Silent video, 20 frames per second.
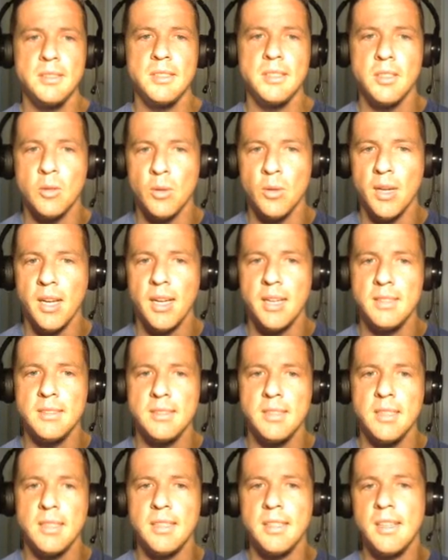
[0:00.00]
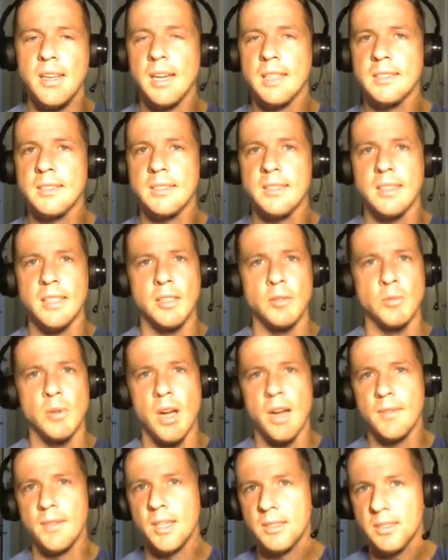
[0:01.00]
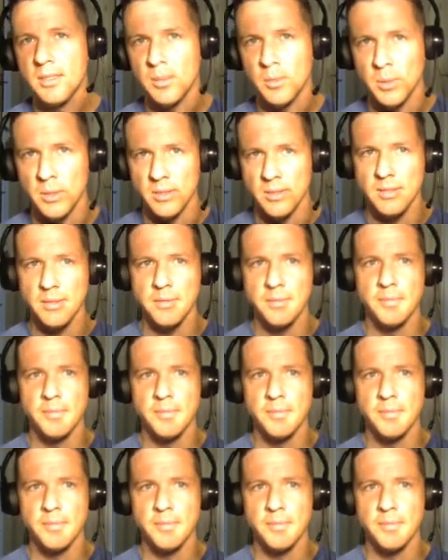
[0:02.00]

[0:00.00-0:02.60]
grains, nuts, and raw vegetables.